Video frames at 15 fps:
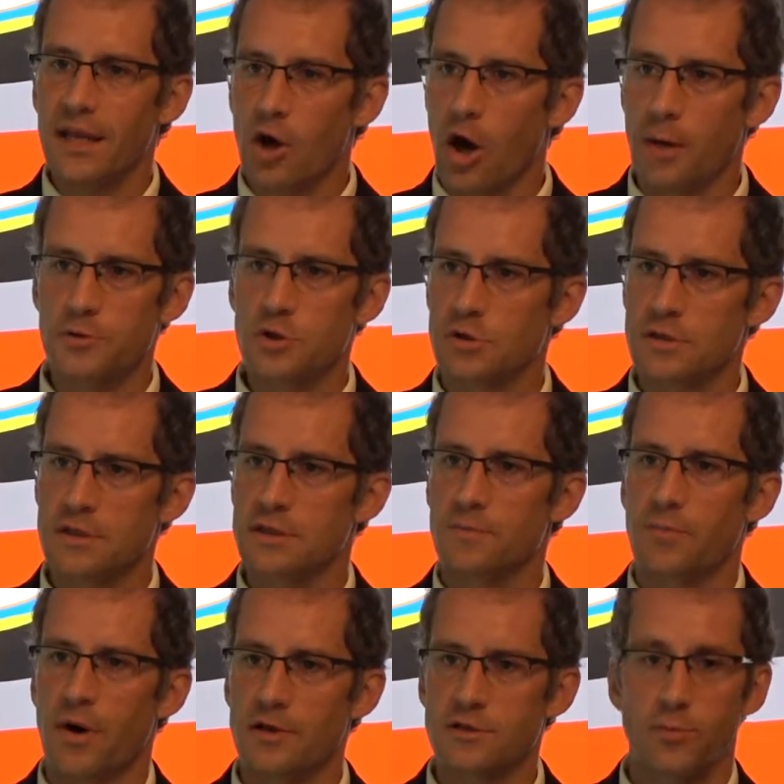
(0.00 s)
options as
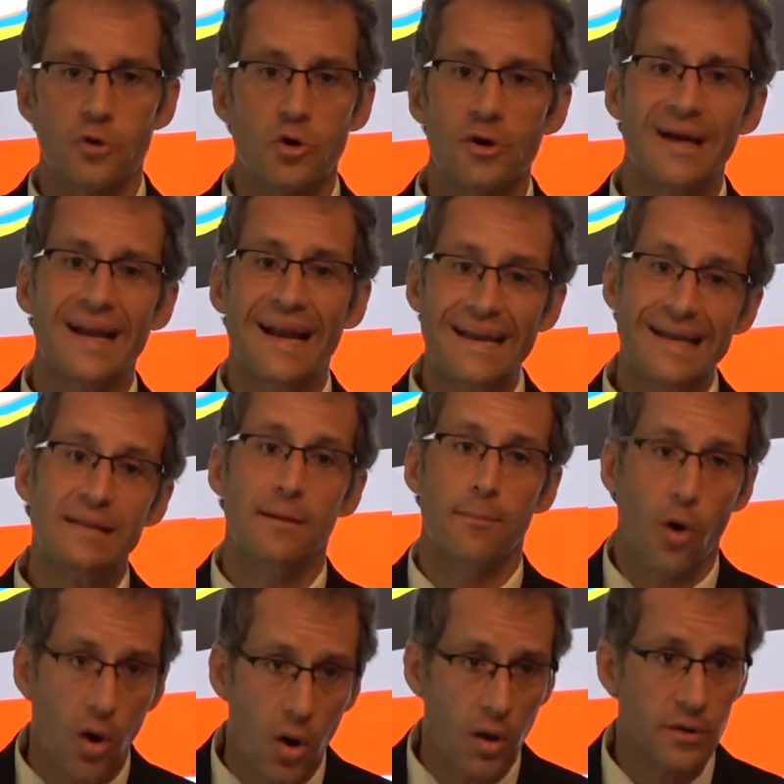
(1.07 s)
possible. You're going to need them
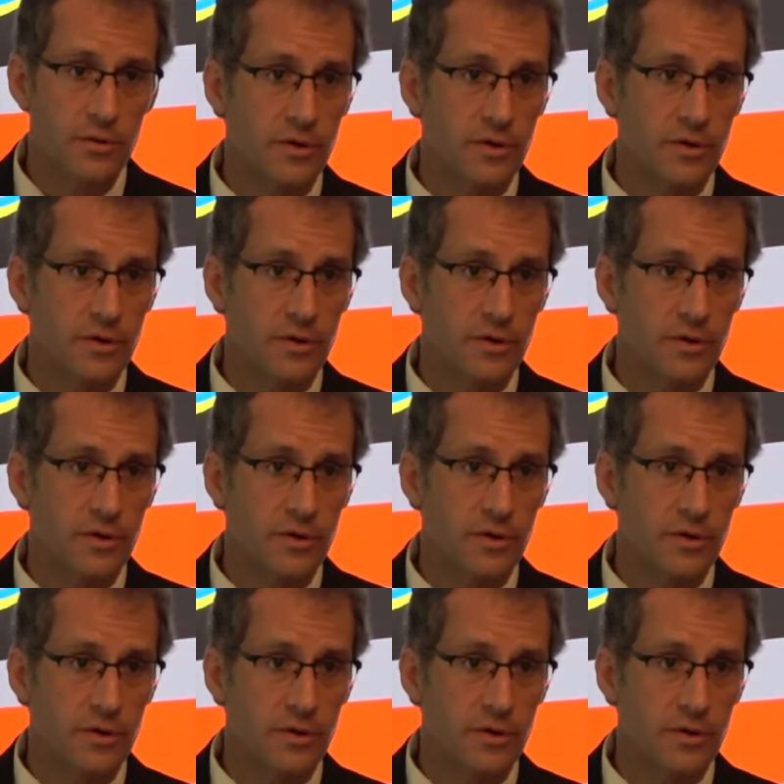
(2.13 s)
all.